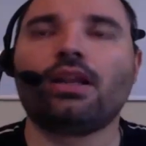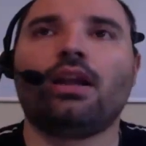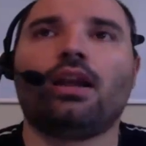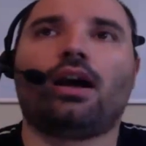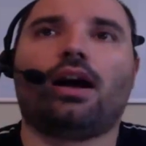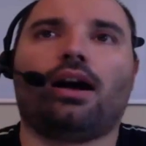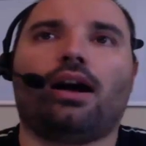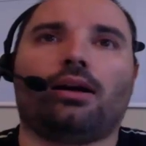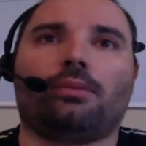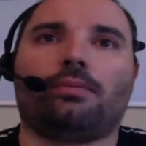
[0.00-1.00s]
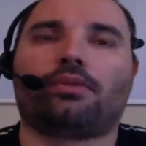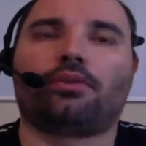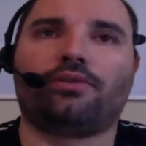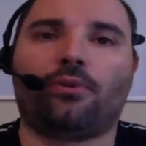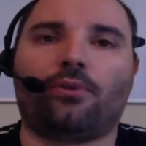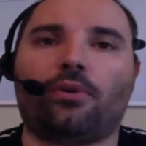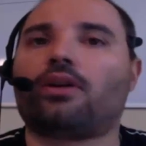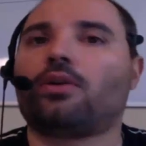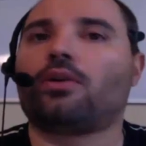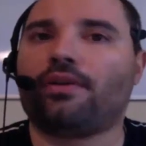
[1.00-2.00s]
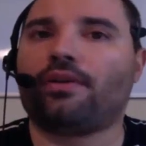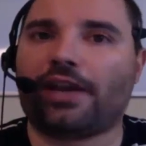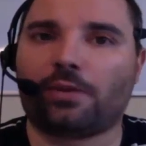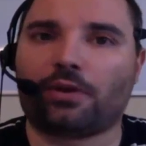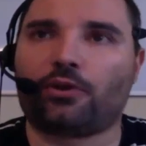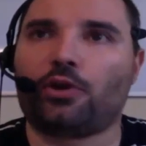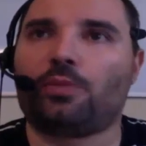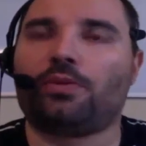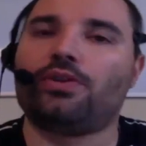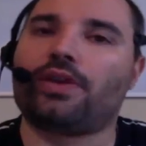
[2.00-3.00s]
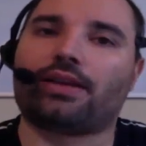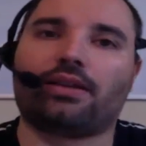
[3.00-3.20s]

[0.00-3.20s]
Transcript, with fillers: um, three or four with a Facebook group. You guys can